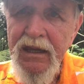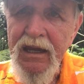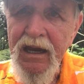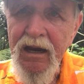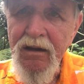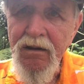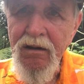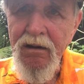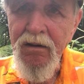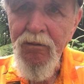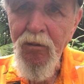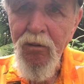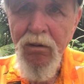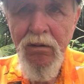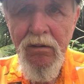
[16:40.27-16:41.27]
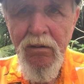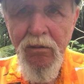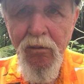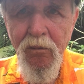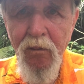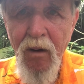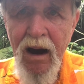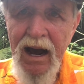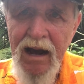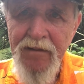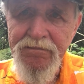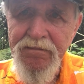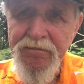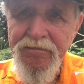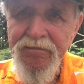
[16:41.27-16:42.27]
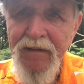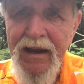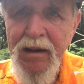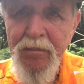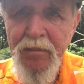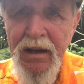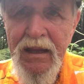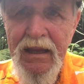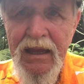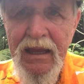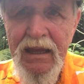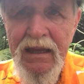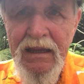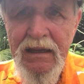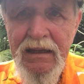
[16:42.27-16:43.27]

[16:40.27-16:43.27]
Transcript: care of your wife, family,